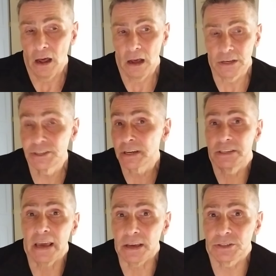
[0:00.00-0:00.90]
sick
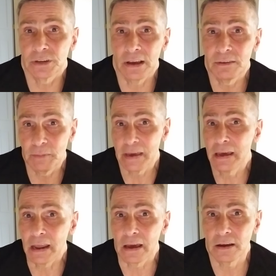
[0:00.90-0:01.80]
days at the
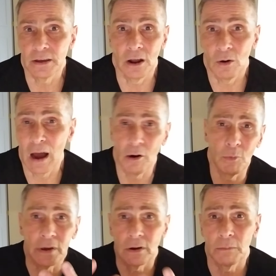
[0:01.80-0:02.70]
beginning. You know, how are
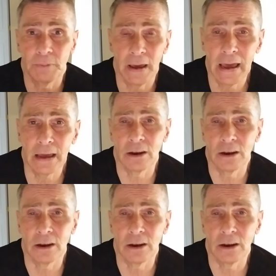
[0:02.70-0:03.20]
we going to pay?